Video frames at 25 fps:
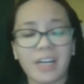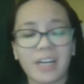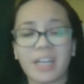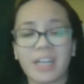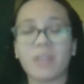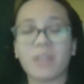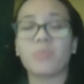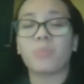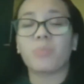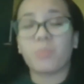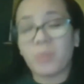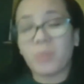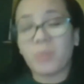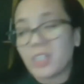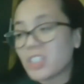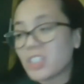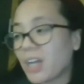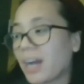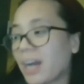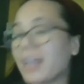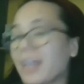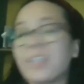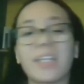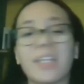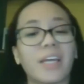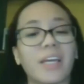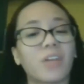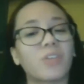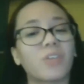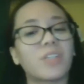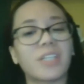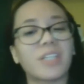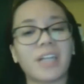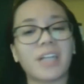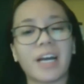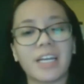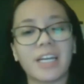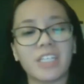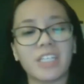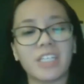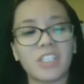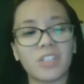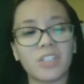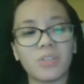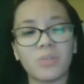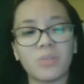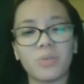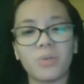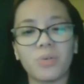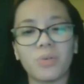and which I later denied
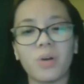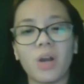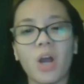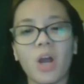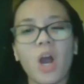too,